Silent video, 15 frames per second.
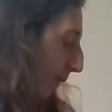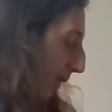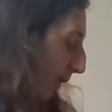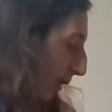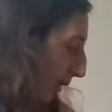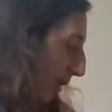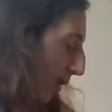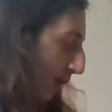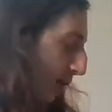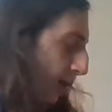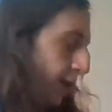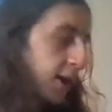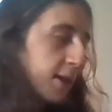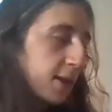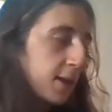like
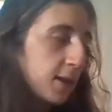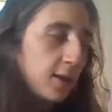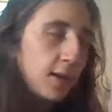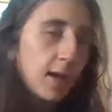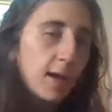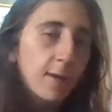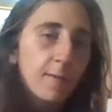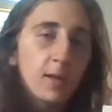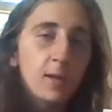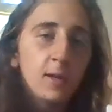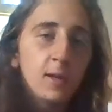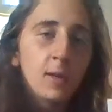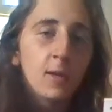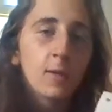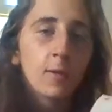they get
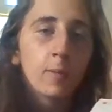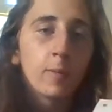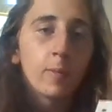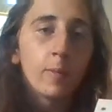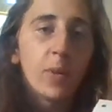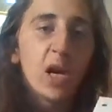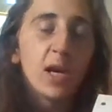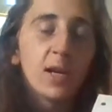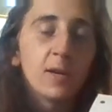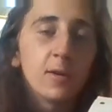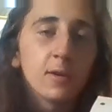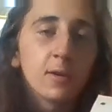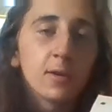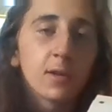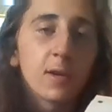in your
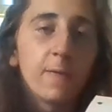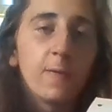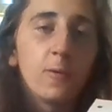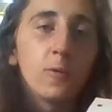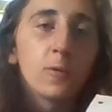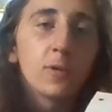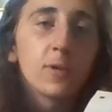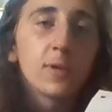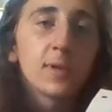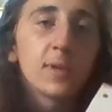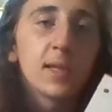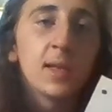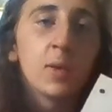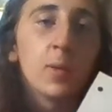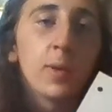binders or folders
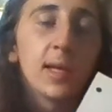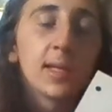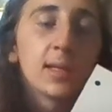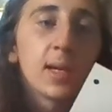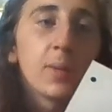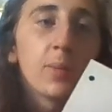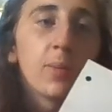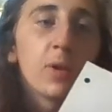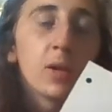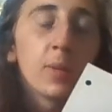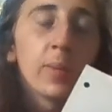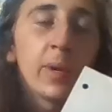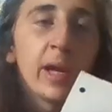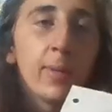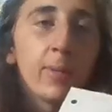in the West, like
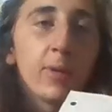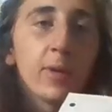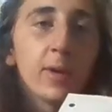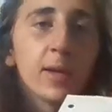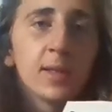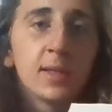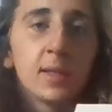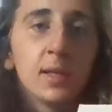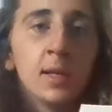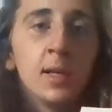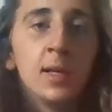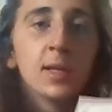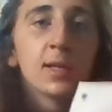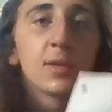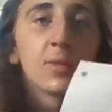printer paper, it's
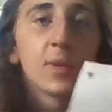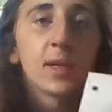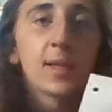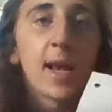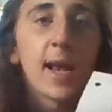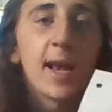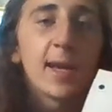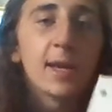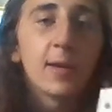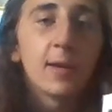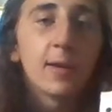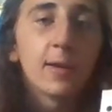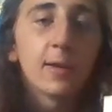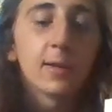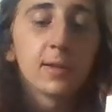it's
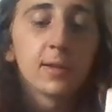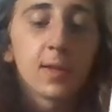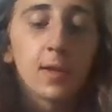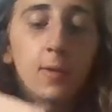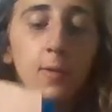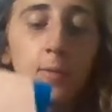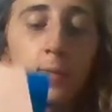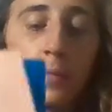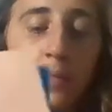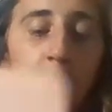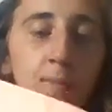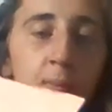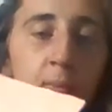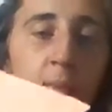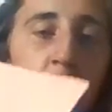rectangular, so
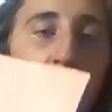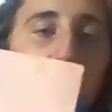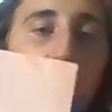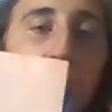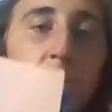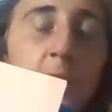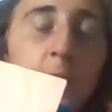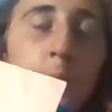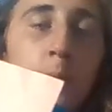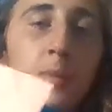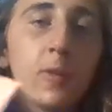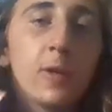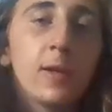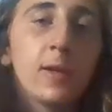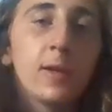can't
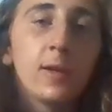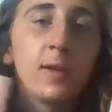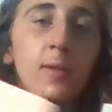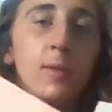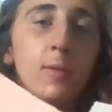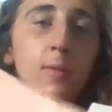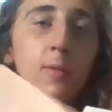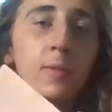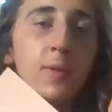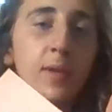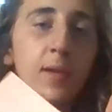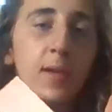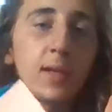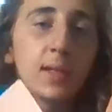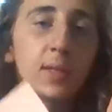really do
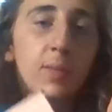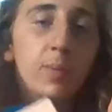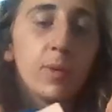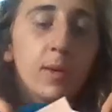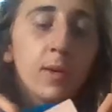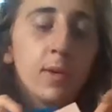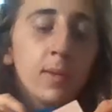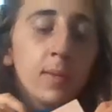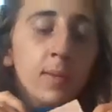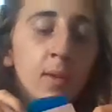this, but